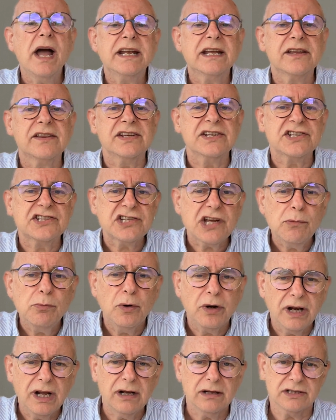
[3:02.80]
that
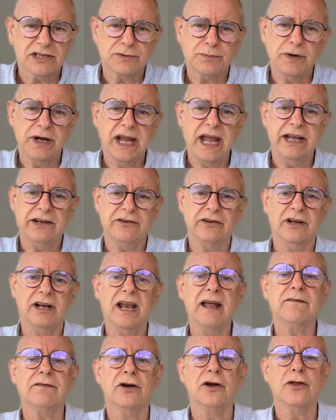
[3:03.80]
someone else would get to
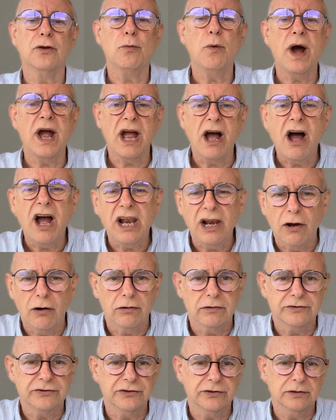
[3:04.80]
love her the way I long
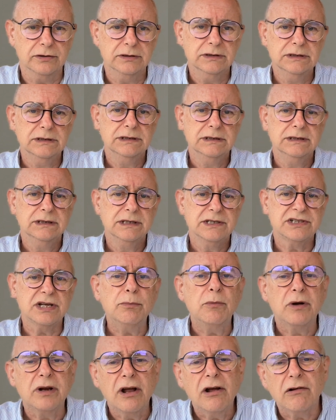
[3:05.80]
to.
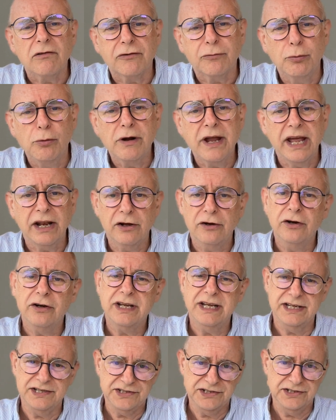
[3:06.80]
Someone else will get her
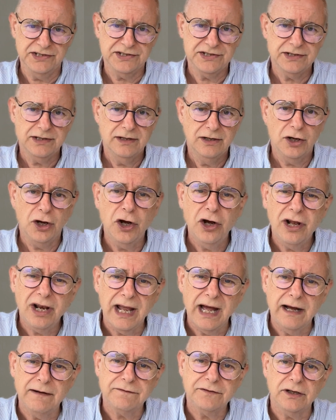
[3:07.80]
kisses, her
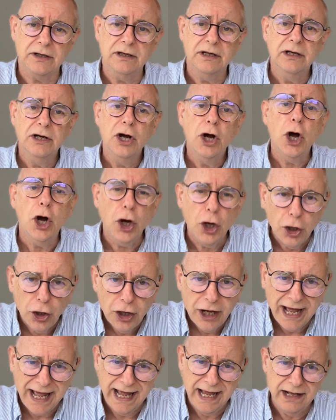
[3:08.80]
laughter, her
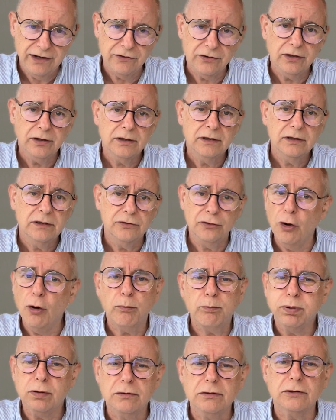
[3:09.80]
hand, not
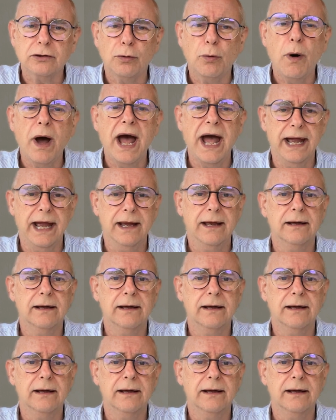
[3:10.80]
pulled away.